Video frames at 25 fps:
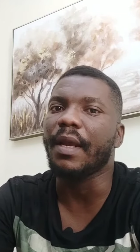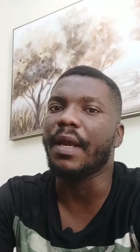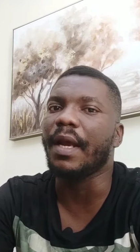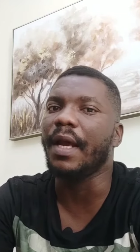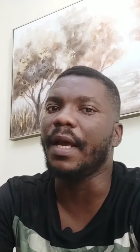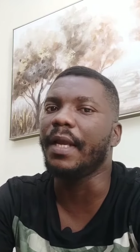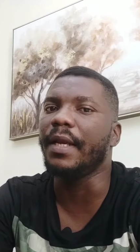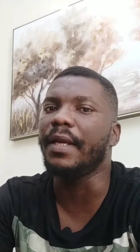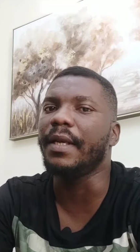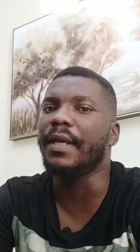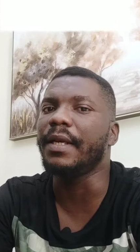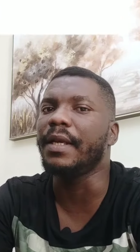
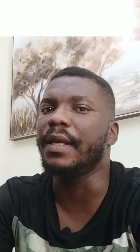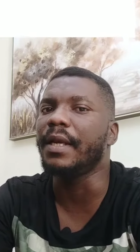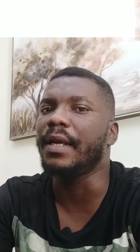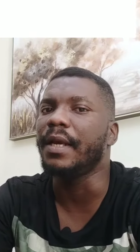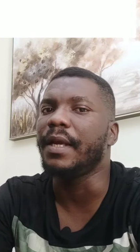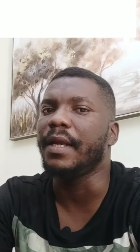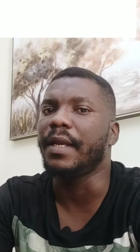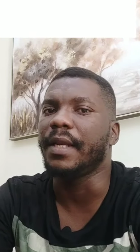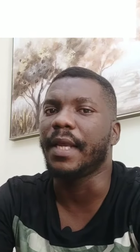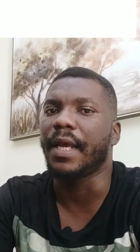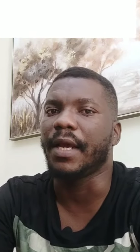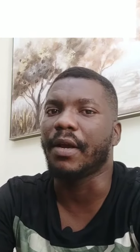and
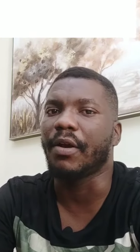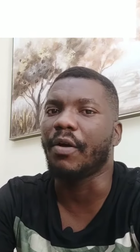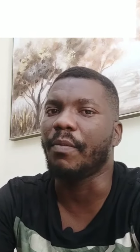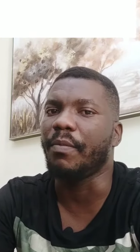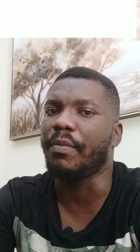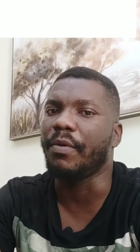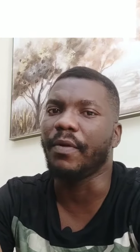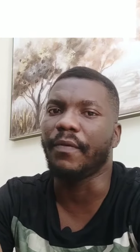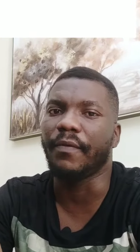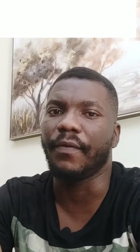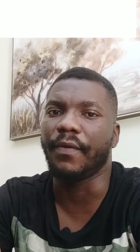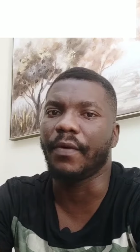there are a
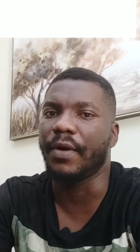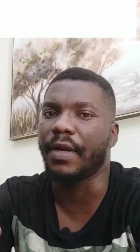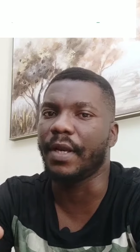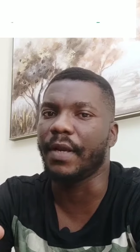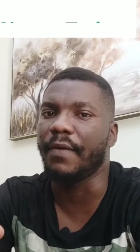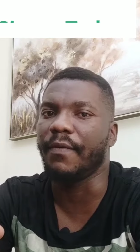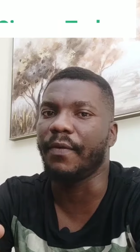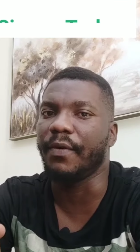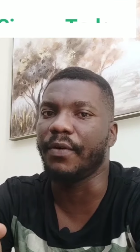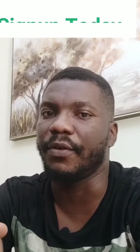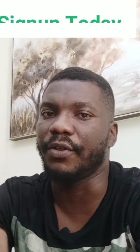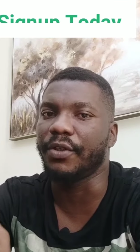couple of other
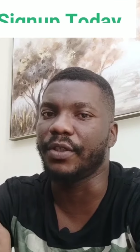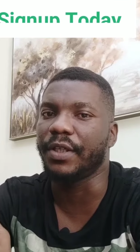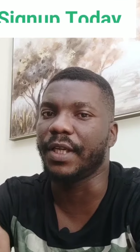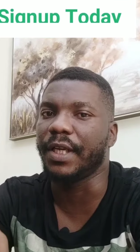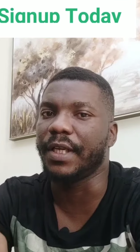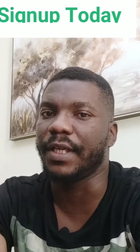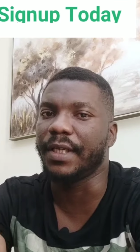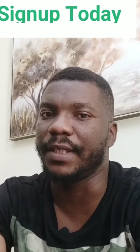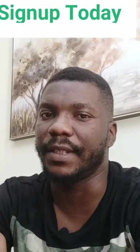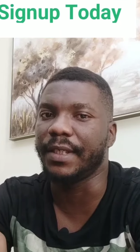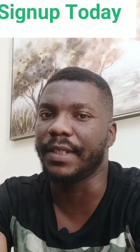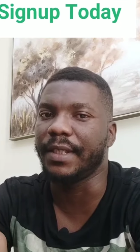
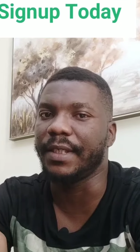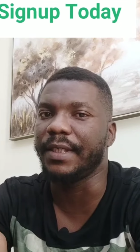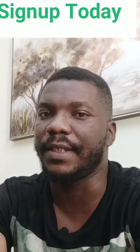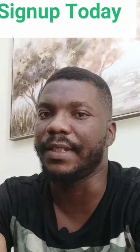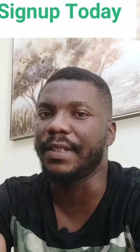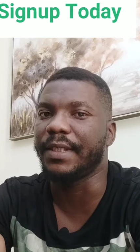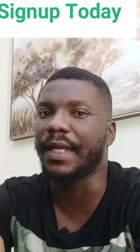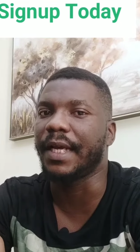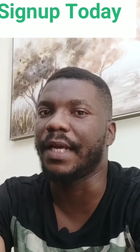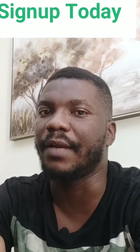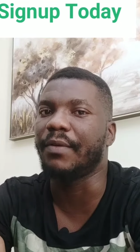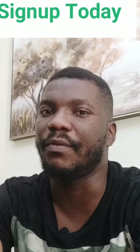
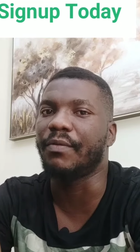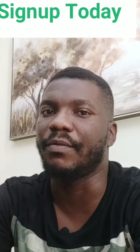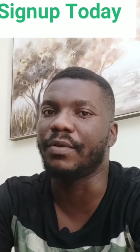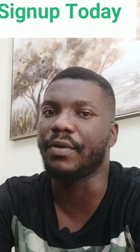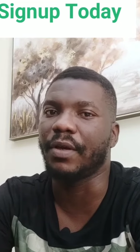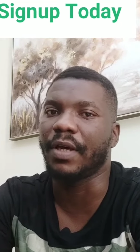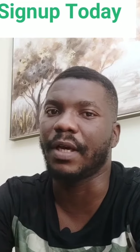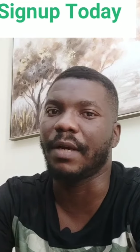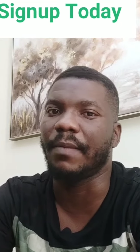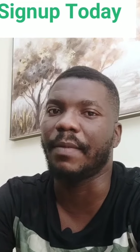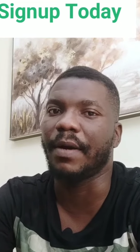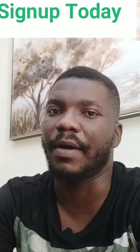functionalities and we'll
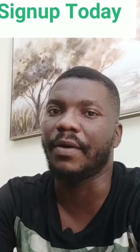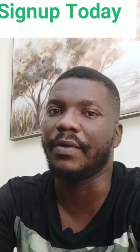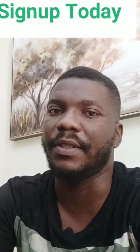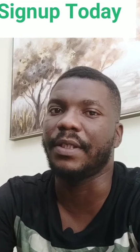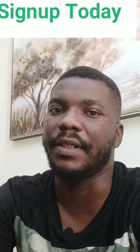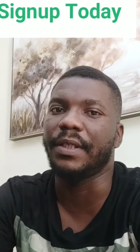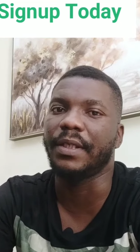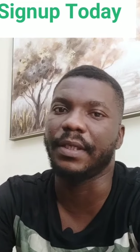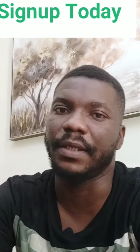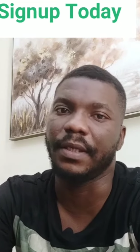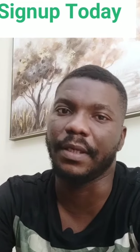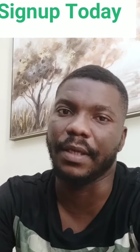talk
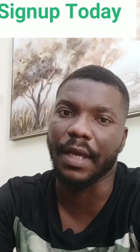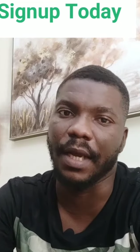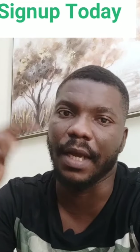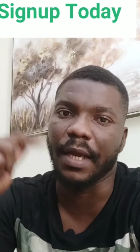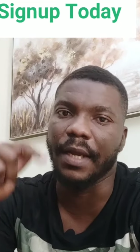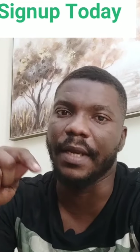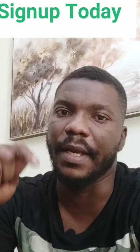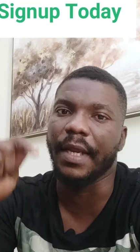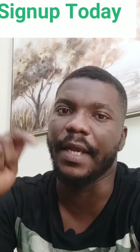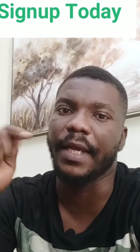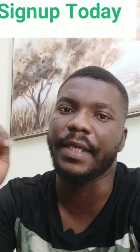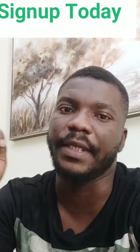about it in
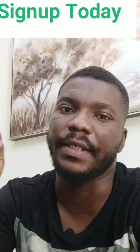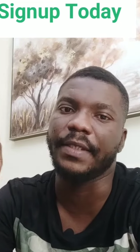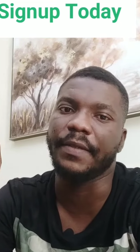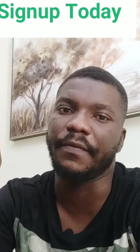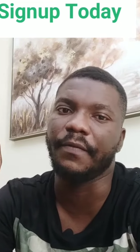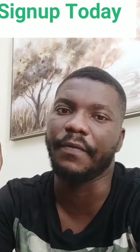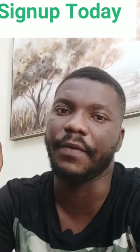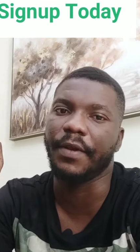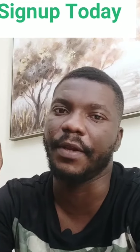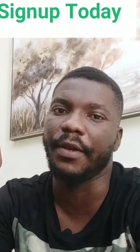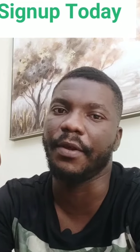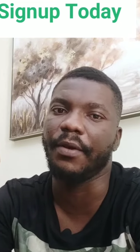our next
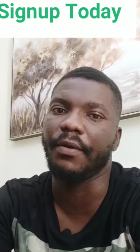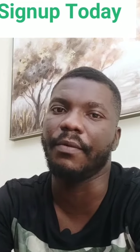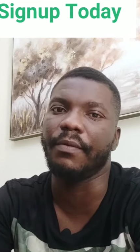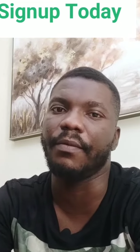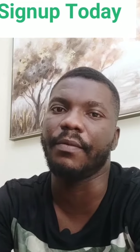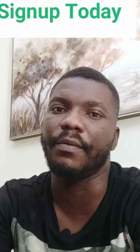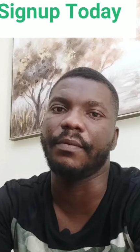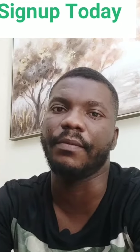video.